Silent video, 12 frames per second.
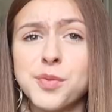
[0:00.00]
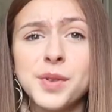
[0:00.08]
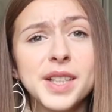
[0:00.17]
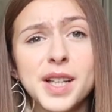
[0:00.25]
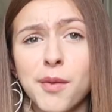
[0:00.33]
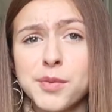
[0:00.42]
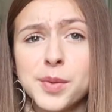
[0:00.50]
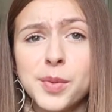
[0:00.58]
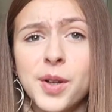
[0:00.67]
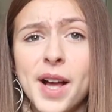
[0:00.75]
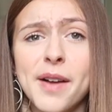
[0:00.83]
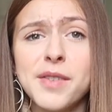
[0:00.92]
It's really
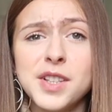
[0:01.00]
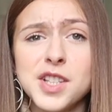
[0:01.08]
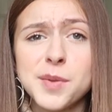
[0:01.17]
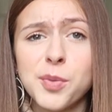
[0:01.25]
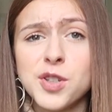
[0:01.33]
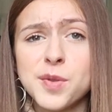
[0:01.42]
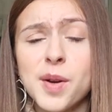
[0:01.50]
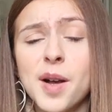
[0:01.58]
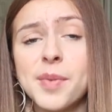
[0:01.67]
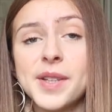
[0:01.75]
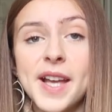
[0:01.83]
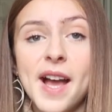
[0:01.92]
comfortable. I have it in the sports
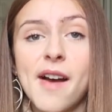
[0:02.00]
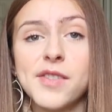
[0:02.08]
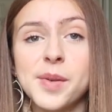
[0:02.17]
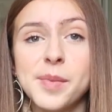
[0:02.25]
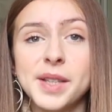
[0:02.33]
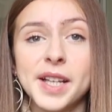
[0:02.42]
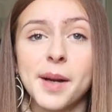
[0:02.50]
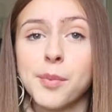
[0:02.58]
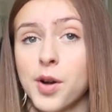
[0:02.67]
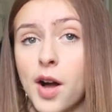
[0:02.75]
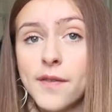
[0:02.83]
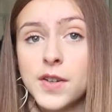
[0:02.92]
bra, but they have them in like a
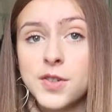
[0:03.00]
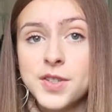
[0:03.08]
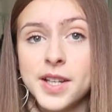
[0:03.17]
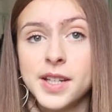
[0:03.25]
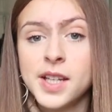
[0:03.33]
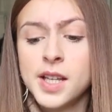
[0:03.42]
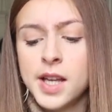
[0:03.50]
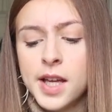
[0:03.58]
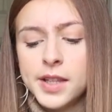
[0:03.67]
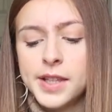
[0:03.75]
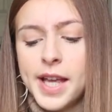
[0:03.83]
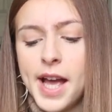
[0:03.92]
bra version.
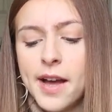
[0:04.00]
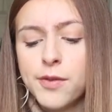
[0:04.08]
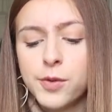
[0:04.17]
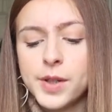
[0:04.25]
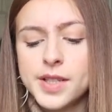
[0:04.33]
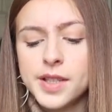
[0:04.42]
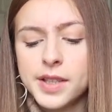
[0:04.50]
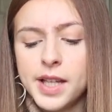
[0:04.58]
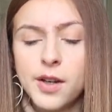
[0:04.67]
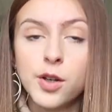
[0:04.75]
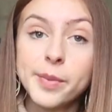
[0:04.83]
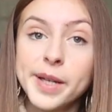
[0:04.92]
They have
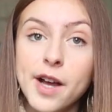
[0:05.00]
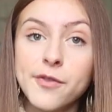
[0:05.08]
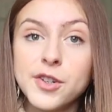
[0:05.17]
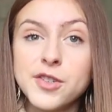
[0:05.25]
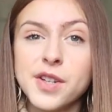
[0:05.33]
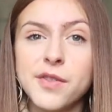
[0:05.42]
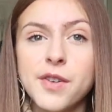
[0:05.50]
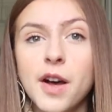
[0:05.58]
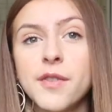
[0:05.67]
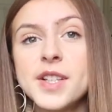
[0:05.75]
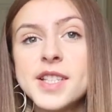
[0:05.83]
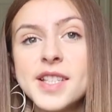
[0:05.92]
recently at Urban Outfitters a
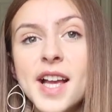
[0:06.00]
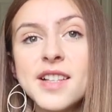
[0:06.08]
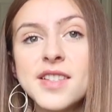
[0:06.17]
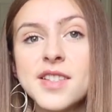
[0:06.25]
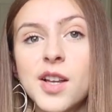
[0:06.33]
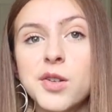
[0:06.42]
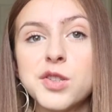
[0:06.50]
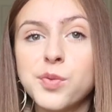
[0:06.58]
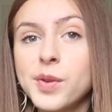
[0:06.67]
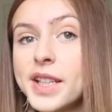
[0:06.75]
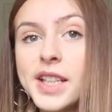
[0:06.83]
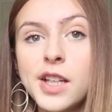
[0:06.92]
velvet set, so it's
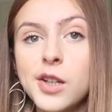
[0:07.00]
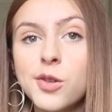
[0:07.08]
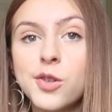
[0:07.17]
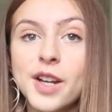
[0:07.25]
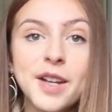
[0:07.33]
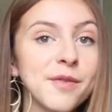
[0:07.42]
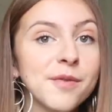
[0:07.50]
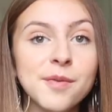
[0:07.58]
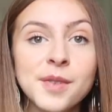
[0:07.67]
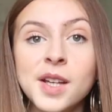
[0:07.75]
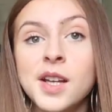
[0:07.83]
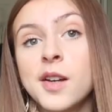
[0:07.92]
really cute, great
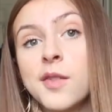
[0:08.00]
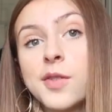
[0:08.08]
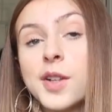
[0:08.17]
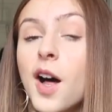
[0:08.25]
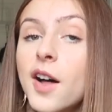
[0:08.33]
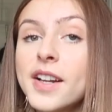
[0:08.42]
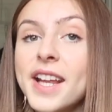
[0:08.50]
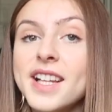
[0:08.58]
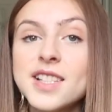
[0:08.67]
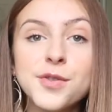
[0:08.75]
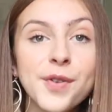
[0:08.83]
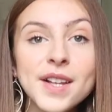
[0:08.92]
for the
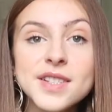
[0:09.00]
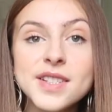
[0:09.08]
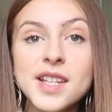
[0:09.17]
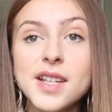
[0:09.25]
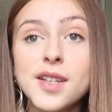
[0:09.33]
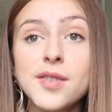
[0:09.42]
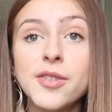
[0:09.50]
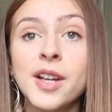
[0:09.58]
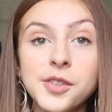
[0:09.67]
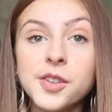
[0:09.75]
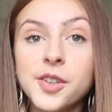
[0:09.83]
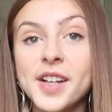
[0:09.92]
holidays, festive.
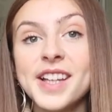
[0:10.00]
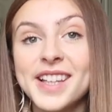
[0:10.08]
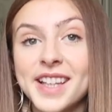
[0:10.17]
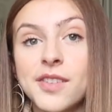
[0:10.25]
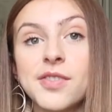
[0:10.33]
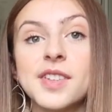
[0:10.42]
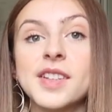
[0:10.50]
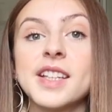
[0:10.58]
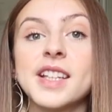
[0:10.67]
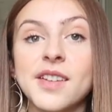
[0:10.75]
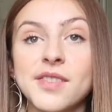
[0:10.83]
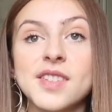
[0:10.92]
Another great gift to
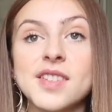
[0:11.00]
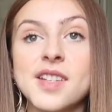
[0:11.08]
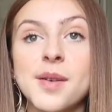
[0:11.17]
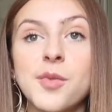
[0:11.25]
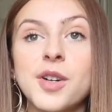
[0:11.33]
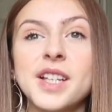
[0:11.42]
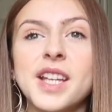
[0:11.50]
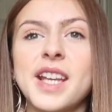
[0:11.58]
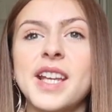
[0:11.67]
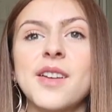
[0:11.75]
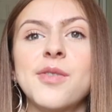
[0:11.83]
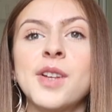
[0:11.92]
give to someone
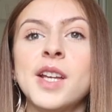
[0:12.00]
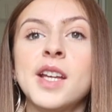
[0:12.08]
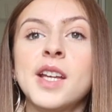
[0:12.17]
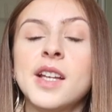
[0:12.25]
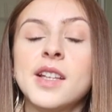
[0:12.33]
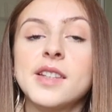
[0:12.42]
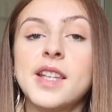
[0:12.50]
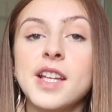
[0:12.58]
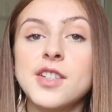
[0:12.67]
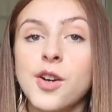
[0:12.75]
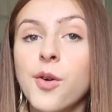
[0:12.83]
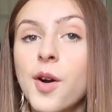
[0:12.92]
if
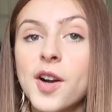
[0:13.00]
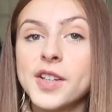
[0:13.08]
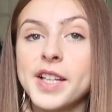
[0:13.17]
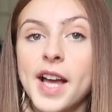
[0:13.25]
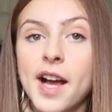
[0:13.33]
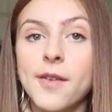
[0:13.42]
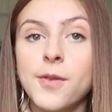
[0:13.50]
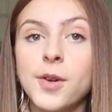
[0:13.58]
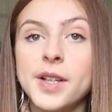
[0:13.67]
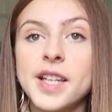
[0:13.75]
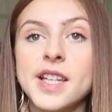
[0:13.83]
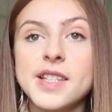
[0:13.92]
they don't already have
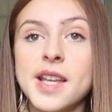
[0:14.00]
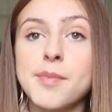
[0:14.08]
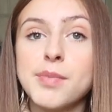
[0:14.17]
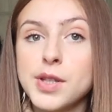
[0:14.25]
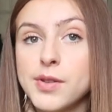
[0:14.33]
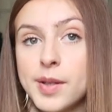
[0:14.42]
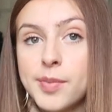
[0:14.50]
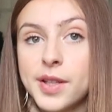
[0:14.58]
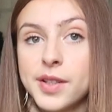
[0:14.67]
one is a beauty